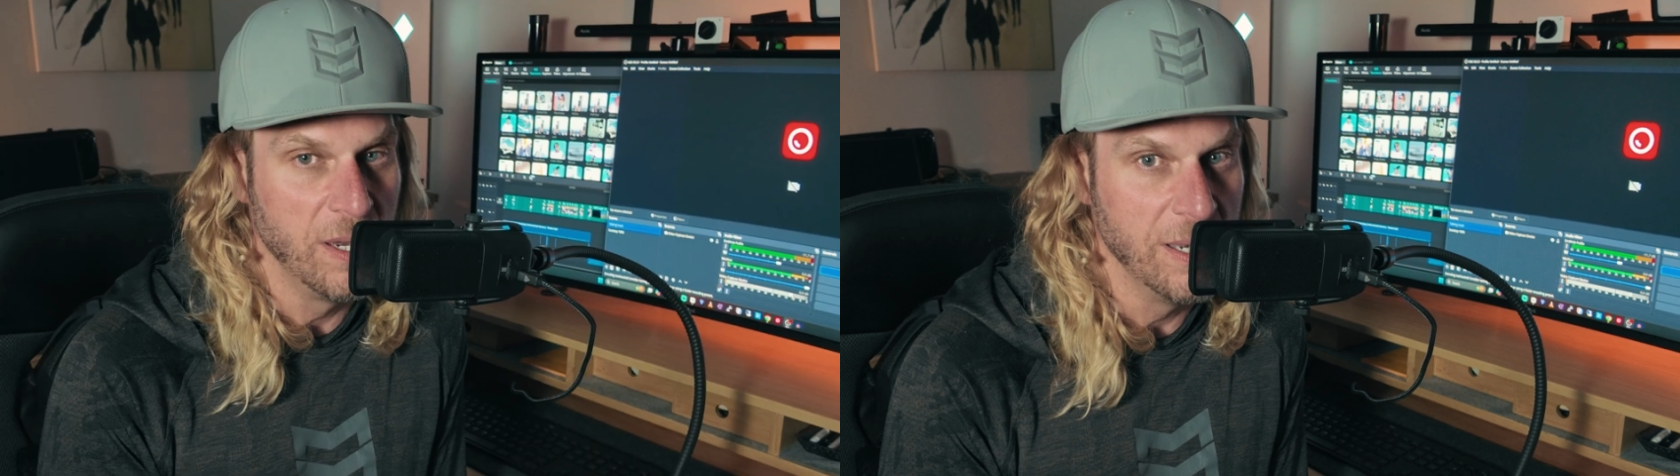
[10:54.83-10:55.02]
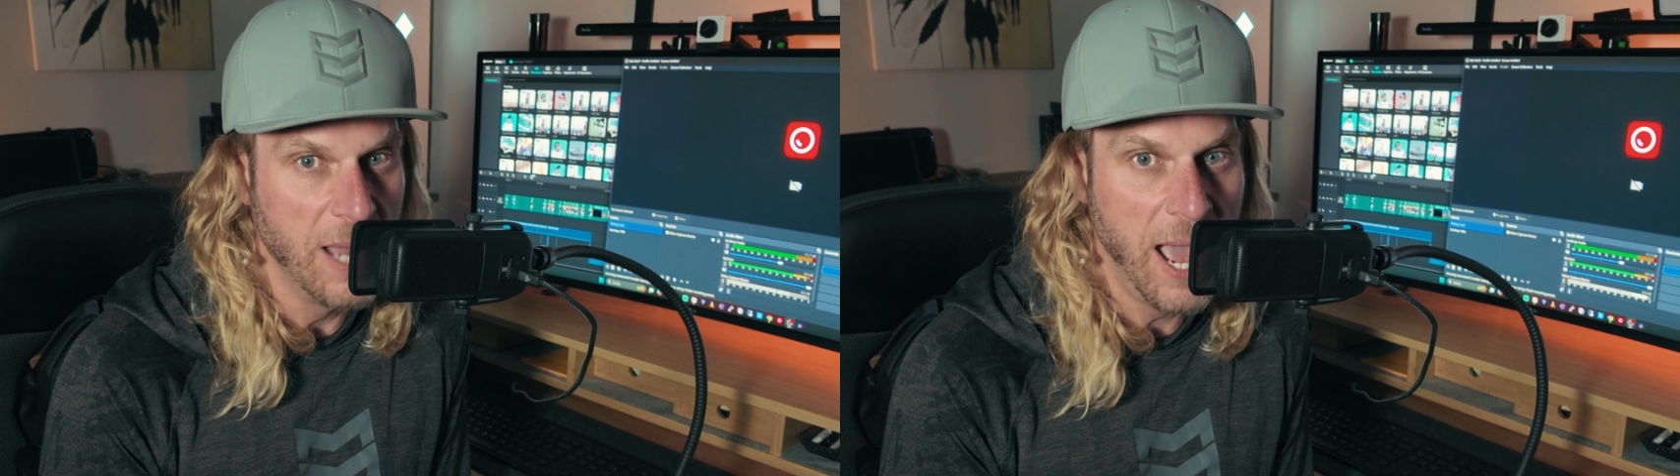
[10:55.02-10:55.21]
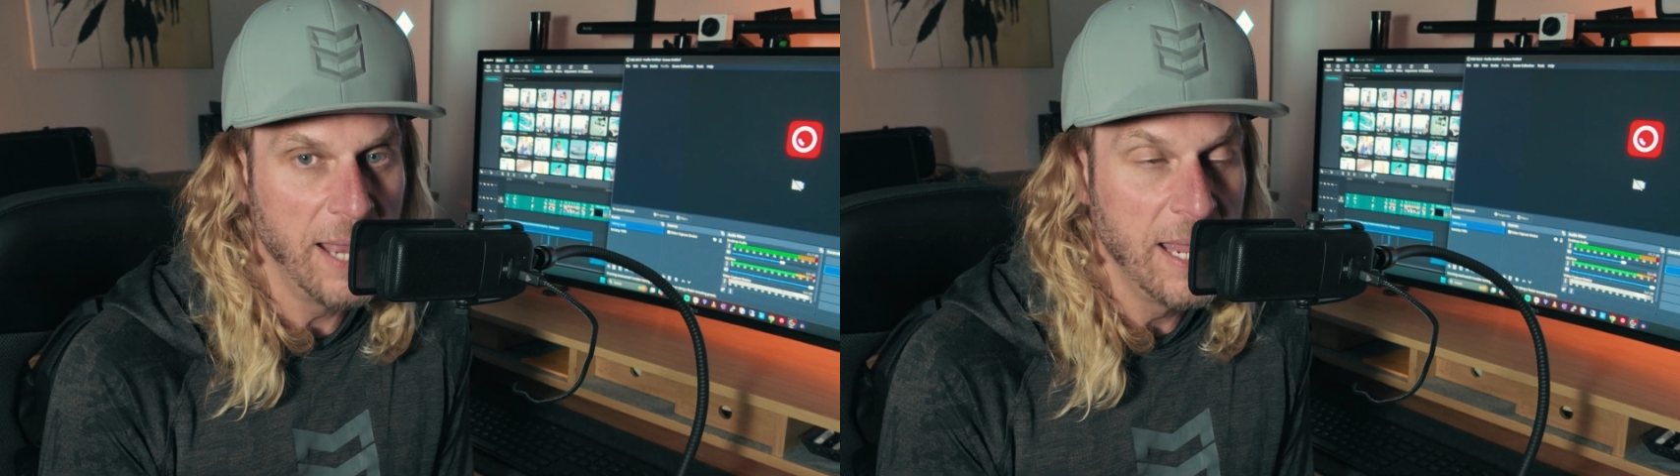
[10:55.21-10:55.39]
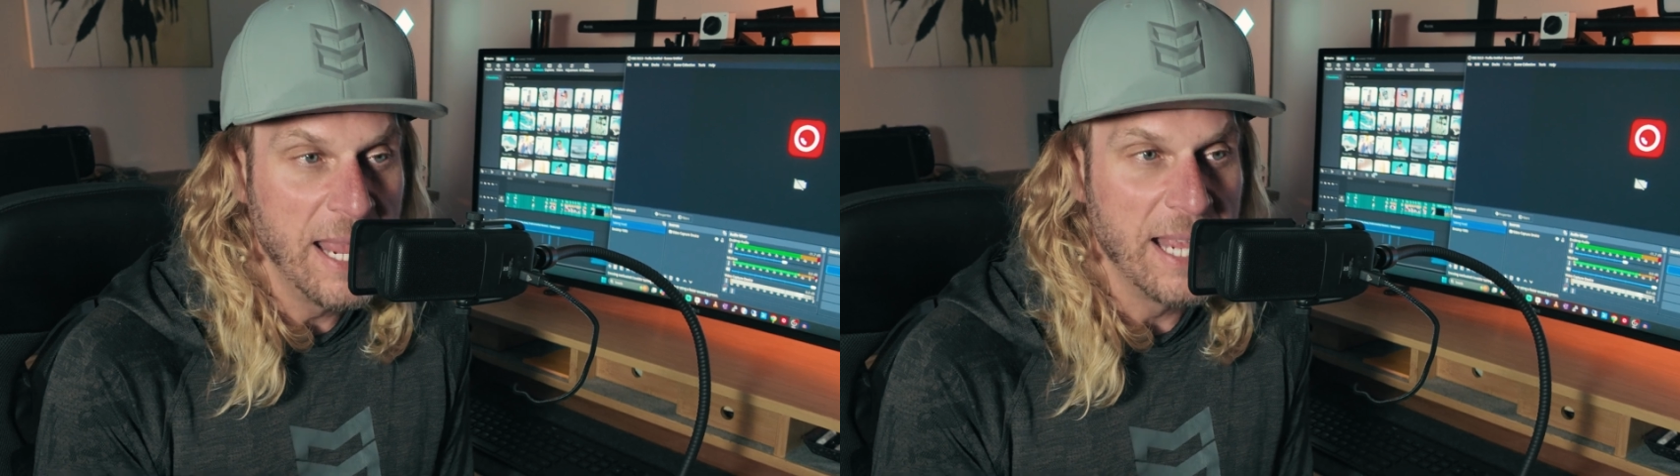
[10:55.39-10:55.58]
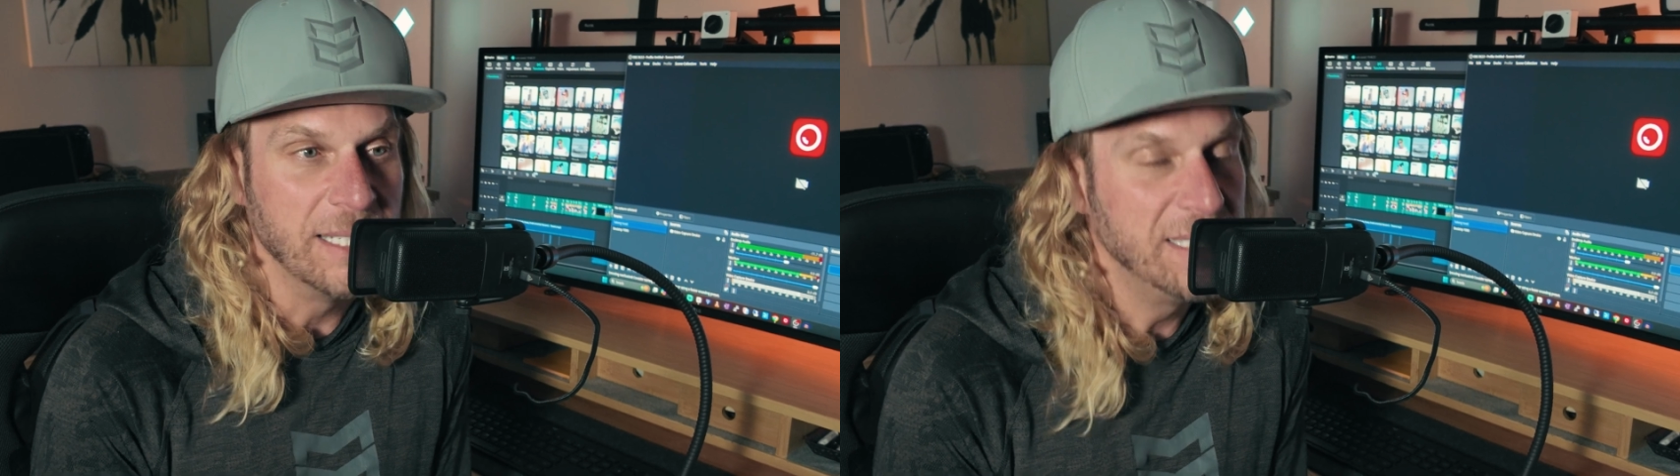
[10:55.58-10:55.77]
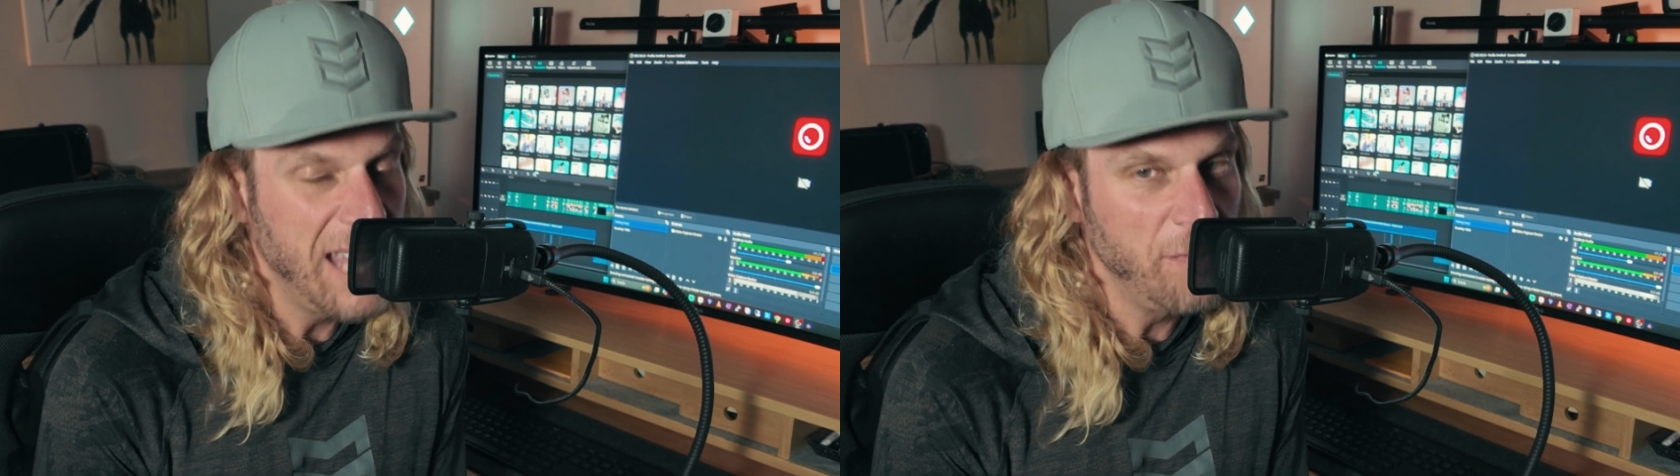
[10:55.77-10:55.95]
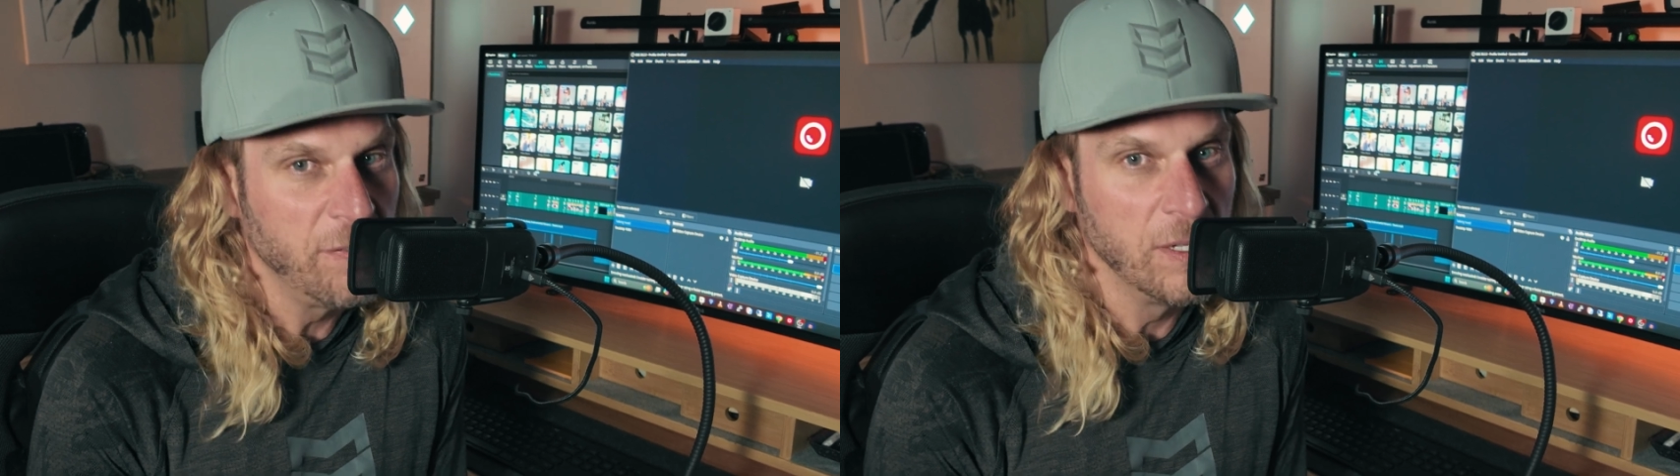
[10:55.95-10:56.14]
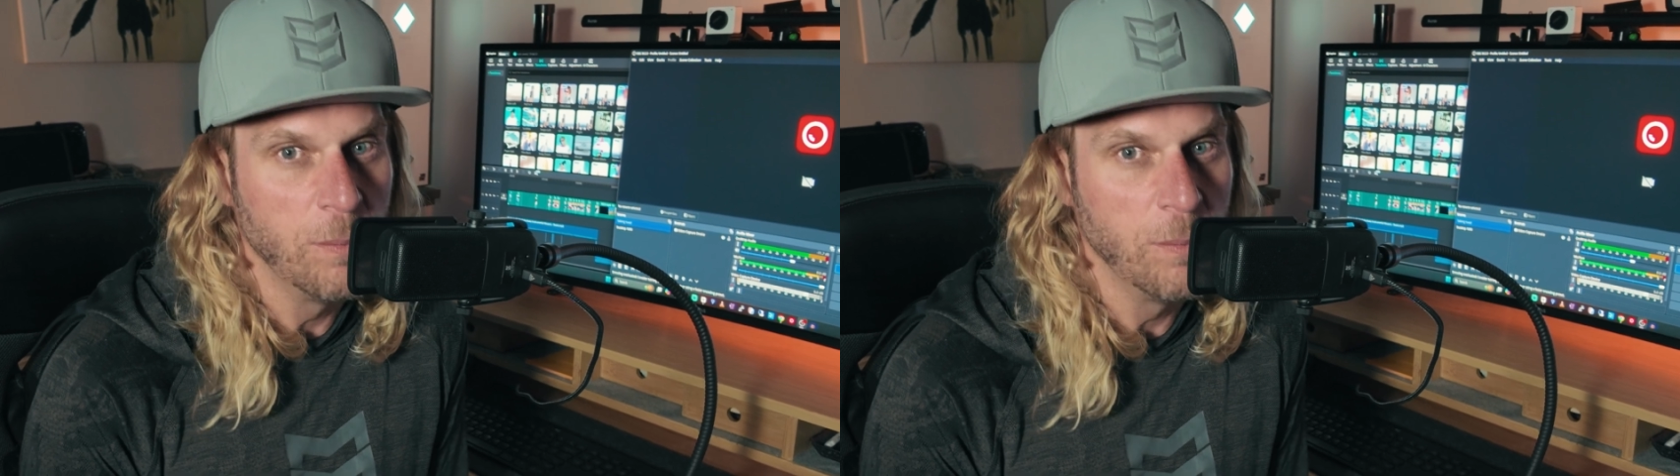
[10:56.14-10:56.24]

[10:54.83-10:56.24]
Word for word: than not, and definitely